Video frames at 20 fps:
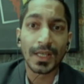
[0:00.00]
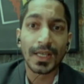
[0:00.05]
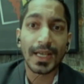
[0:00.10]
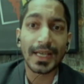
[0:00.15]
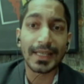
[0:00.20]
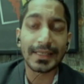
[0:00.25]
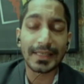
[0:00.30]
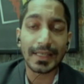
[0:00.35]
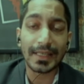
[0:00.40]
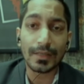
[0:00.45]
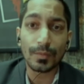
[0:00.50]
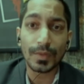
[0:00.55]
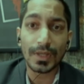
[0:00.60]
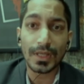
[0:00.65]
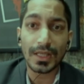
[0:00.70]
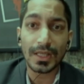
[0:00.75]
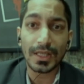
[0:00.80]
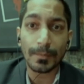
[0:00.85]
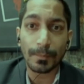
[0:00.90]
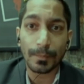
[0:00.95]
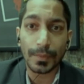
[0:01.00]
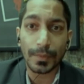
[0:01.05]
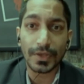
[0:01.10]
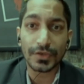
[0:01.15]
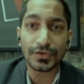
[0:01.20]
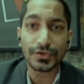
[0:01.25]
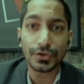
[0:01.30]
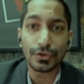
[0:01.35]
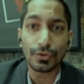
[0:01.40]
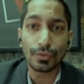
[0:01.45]
And then we need a
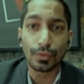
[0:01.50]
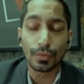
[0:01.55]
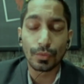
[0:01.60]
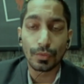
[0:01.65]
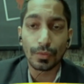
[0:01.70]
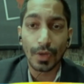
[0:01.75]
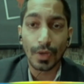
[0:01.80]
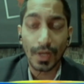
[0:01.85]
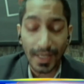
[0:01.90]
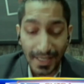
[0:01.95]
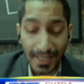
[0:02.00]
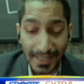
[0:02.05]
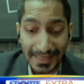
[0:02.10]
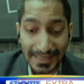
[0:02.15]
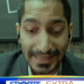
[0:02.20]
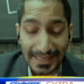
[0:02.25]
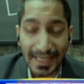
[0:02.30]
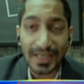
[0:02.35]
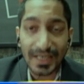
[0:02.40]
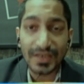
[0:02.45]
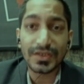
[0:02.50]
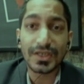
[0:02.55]
person who gets